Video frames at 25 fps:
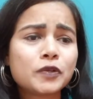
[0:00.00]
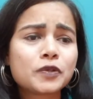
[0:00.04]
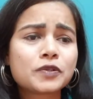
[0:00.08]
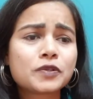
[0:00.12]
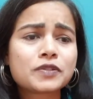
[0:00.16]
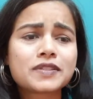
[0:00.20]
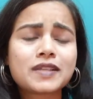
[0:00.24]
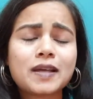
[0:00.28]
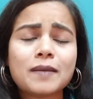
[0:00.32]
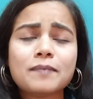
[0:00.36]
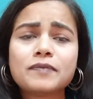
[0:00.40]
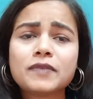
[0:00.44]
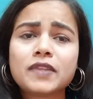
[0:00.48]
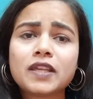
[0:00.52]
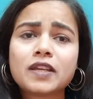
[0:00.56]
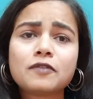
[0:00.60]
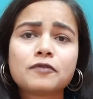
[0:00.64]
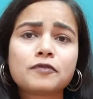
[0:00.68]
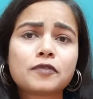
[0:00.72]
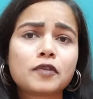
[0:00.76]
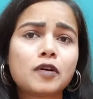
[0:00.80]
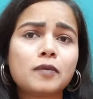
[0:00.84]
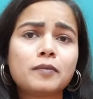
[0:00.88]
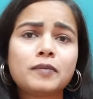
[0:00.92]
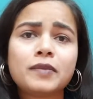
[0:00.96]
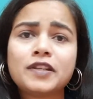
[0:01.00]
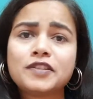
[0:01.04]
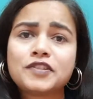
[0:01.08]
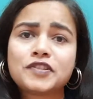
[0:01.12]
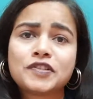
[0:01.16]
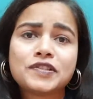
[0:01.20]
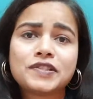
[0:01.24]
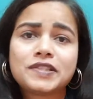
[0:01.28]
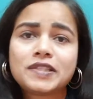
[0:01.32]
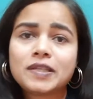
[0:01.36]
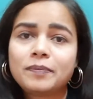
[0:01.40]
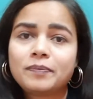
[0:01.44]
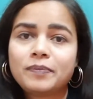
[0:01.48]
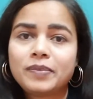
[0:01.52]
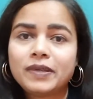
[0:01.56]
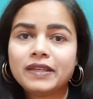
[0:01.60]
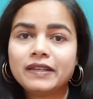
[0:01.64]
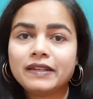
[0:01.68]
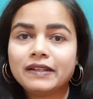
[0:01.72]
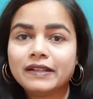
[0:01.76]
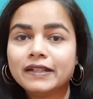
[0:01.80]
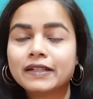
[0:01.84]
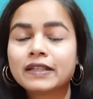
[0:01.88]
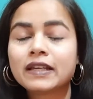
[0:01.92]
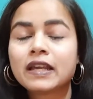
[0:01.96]
something from Regency
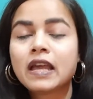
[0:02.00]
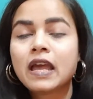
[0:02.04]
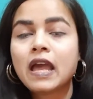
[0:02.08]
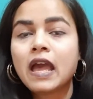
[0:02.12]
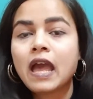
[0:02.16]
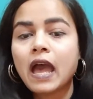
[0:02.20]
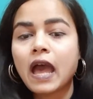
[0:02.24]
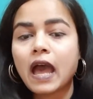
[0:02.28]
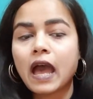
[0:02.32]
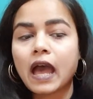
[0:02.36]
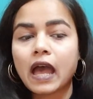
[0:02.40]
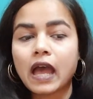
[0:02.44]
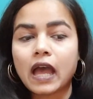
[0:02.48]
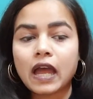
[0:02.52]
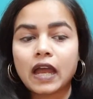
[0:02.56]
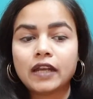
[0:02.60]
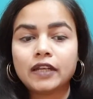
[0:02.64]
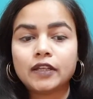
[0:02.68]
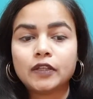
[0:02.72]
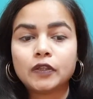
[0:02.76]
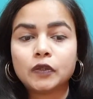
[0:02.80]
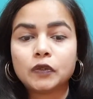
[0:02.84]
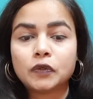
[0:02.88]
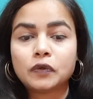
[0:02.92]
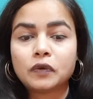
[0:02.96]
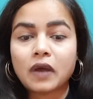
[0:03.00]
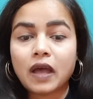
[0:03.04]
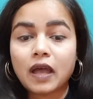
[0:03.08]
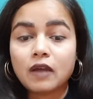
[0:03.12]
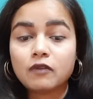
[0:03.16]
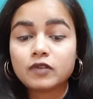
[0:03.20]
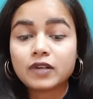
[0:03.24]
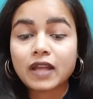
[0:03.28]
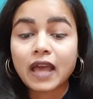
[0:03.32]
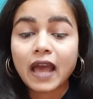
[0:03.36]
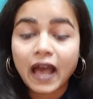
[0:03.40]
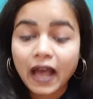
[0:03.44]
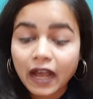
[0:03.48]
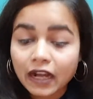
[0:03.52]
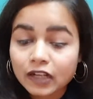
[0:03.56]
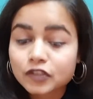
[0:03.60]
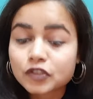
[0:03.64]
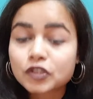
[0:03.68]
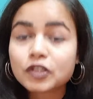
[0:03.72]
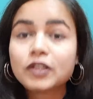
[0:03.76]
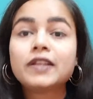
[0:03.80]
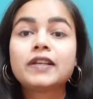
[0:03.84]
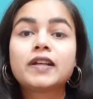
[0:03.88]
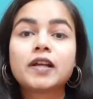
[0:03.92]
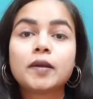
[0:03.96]
period, and I would
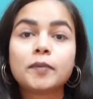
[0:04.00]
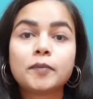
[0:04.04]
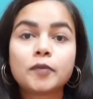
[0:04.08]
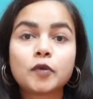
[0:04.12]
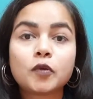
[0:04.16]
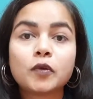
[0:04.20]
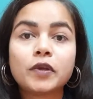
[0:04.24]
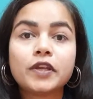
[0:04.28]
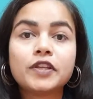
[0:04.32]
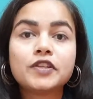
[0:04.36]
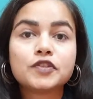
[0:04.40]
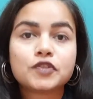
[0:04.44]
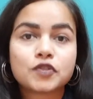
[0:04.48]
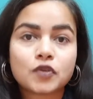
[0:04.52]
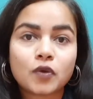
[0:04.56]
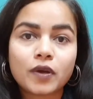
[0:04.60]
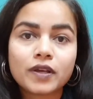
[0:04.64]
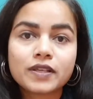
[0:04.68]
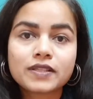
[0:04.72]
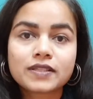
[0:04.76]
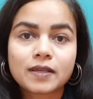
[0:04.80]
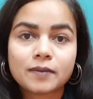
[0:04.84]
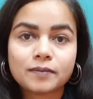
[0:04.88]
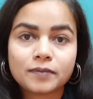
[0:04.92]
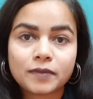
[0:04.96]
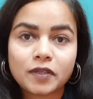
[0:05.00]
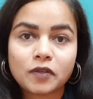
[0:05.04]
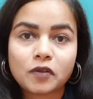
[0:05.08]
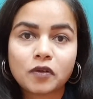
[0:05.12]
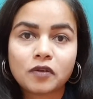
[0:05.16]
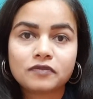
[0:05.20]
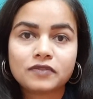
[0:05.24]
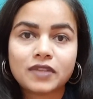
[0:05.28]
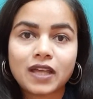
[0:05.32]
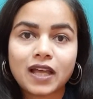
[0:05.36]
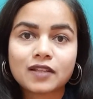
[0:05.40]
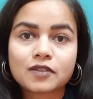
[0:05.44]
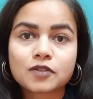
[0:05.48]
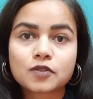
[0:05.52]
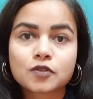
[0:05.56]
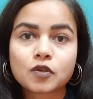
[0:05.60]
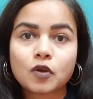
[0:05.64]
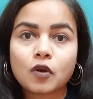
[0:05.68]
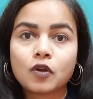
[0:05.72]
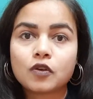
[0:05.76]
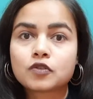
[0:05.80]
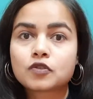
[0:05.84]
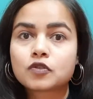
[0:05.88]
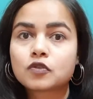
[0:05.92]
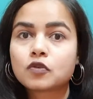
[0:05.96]
actually come to enjoy something of that
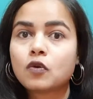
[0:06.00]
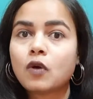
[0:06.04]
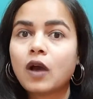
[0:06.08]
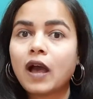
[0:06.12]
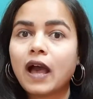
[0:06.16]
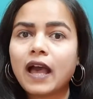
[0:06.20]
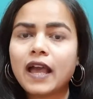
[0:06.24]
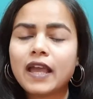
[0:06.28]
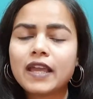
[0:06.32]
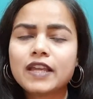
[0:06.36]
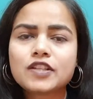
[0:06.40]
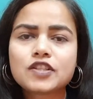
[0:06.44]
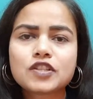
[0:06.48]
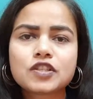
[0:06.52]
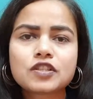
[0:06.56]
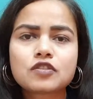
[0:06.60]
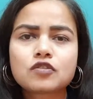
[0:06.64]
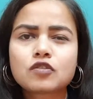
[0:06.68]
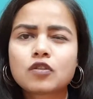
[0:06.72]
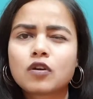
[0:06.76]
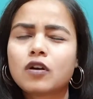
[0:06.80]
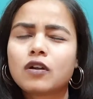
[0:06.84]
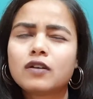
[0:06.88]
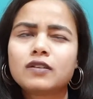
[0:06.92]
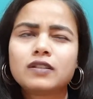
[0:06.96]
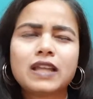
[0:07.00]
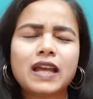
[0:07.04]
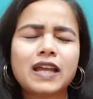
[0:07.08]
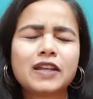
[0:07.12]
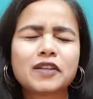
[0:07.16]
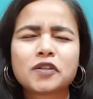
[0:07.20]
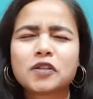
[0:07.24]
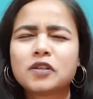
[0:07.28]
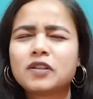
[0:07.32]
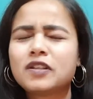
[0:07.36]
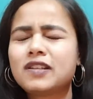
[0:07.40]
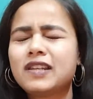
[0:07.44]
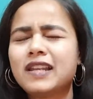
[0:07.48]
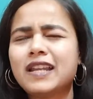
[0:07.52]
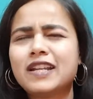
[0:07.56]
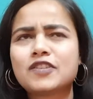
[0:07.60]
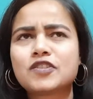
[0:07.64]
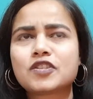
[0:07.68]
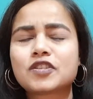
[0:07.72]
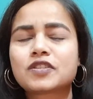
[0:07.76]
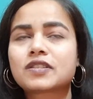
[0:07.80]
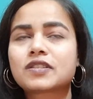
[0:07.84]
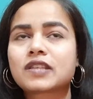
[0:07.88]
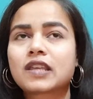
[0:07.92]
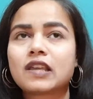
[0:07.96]
sort. So I just thought that let's
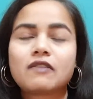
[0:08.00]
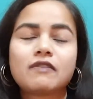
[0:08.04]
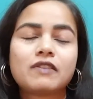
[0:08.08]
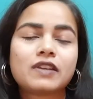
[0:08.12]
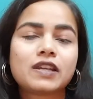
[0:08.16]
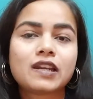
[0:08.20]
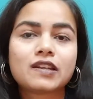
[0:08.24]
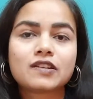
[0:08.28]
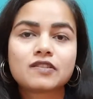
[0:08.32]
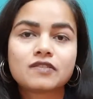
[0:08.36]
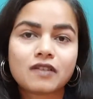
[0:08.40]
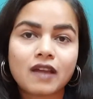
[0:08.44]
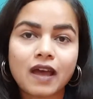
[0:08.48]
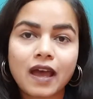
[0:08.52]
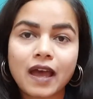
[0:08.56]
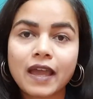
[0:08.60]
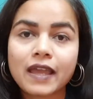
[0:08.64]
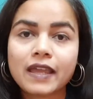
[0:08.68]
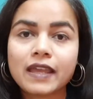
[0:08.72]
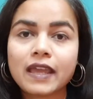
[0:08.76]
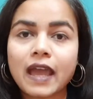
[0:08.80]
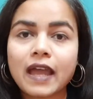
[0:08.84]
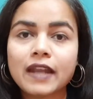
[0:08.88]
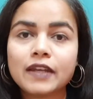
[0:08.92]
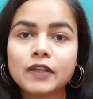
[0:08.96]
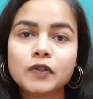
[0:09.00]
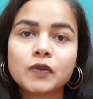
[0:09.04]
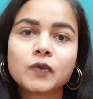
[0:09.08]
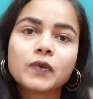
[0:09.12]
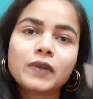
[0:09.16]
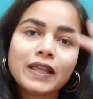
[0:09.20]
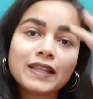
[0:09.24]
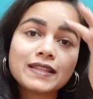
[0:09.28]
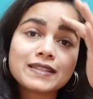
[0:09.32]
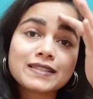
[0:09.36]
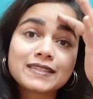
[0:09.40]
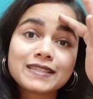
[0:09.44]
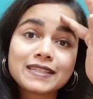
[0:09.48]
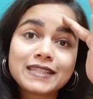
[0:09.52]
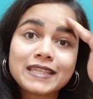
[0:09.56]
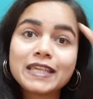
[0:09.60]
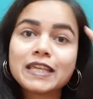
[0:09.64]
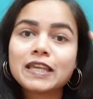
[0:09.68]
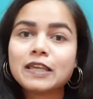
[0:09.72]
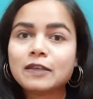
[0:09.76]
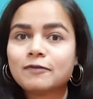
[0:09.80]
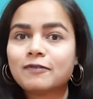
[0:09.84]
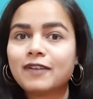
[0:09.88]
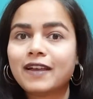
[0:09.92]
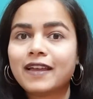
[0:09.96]
just give it a try and let's
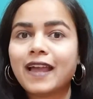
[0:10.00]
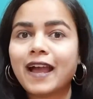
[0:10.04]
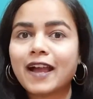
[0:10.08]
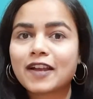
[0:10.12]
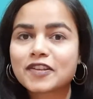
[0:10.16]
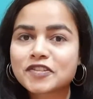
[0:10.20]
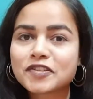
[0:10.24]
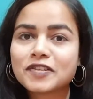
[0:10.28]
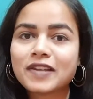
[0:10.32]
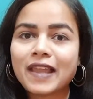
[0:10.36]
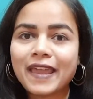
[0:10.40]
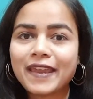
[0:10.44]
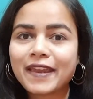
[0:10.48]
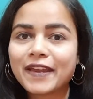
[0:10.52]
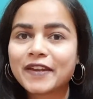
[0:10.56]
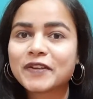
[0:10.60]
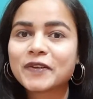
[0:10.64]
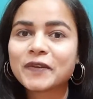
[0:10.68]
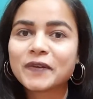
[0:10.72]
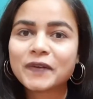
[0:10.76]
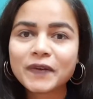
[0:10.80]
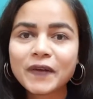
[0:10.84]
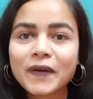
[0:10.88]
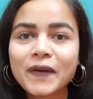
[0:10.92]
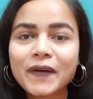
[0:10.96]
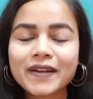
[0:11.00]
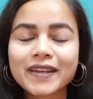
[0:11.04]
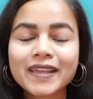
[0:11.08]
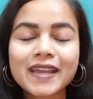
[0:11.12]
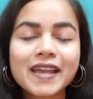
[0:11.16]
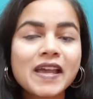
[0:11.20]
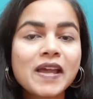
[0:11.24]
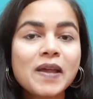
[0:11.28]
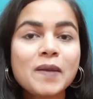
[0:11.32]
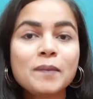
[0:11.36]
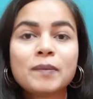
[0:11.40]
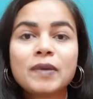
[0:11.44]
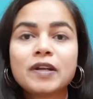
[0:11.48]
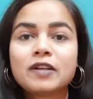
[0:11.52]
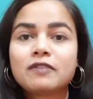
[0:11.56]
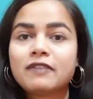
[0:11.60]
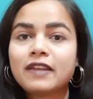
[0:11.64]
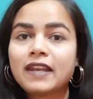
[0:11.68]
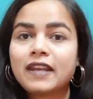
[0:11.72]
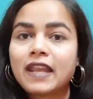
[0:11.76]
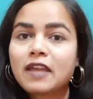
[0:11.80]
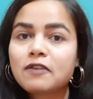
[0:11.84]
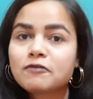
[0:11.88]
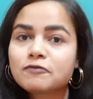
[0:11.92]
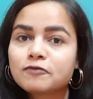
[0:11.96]
see if I actually like it or not. But
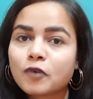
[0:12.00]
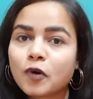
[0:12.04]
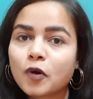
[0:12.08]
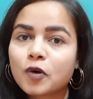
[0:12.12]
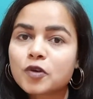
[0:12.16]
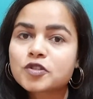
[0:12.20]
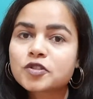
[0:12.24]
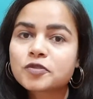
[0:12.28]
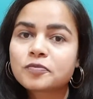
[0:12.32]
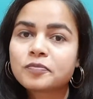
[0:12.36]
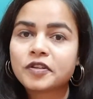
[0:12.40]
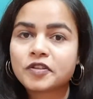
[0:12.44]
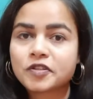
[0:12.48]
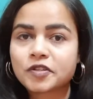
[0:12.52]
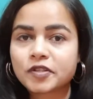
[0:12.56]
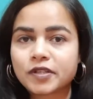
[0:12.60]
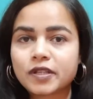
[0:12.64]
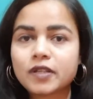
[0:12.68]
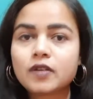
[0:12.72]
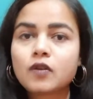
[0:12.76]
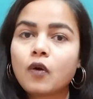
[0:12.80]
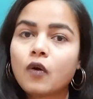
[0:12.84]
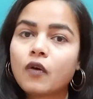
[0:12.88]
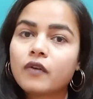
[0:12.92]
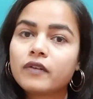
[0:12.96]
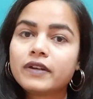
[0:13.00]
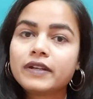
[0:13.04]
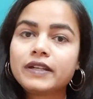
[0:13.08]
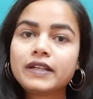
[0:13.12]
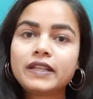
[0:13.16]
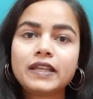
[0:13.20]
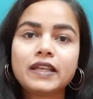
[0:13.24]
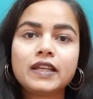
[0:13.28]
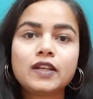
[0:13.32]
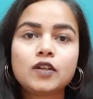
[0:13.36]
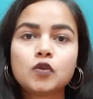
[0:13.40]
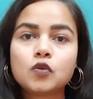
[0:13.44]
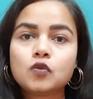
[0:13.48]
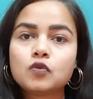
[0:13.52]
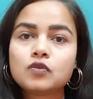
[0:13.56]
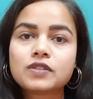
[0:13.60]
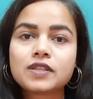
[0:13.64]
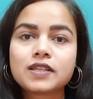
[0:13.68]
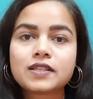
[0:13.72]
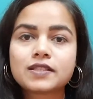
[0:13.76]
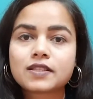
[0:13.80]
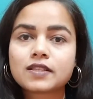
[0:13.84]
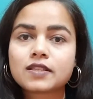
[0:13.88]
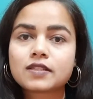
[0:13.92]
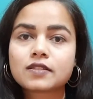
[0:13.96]
when I watched Bridgerton, already 2
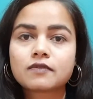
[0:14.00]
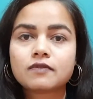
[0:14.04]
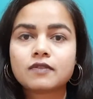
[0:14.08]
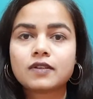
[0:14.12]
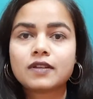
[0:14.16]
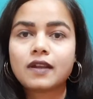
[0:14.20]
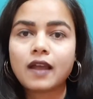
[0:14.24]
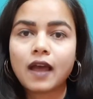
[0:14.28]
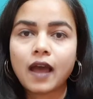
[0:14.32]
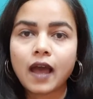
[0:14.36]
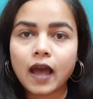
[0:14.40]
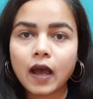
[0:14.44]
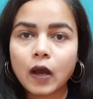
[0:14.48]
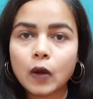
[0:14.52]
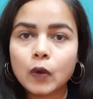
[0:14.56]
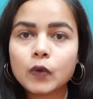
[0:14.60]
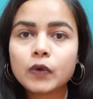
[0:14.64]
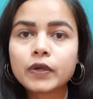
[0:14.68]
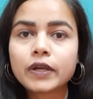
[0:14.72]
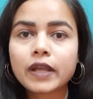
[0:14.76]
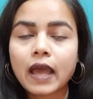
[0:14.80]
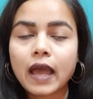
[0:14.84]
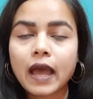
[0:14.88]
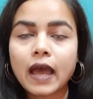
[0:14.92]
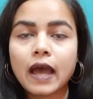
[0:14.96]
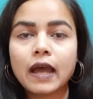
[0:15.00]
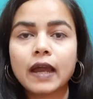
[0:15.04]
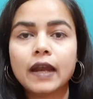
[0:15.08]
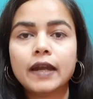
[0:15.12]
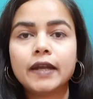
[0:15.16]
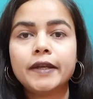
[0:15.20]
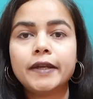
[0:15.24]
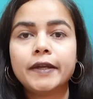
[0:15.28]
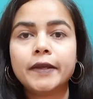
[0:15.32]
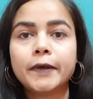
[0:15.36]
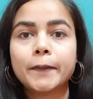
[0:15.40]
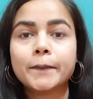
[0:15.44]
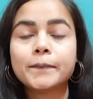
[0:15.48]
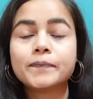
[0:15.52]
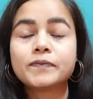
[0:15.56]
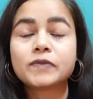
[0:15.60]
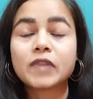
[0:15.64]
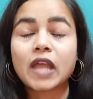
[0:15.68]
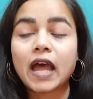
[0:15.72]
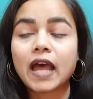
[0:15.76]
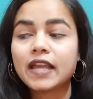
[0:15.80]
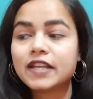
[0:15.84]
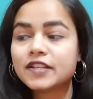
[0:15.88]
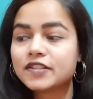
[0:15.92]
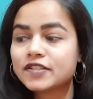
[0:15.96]
seasons were out, and
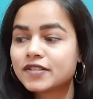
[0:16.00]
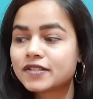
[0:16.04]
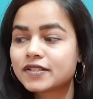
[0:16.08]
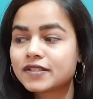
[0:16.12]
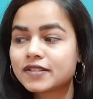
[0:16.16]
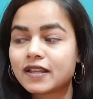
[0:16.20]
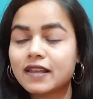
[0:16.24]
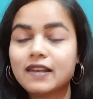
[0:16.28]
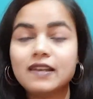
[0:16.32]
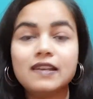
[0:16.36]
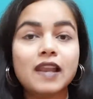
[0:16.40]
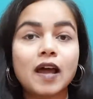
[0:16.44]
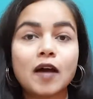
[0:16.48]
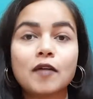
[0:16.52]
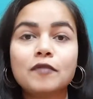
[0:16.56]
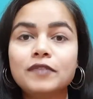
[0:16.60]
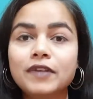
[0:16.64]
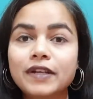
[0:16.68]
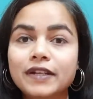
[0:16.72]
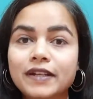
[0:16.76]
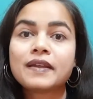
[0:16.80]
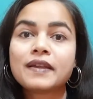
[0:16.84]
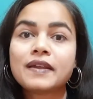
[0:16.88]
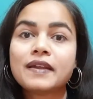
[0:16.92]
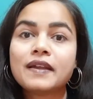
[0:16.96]
I just loved it.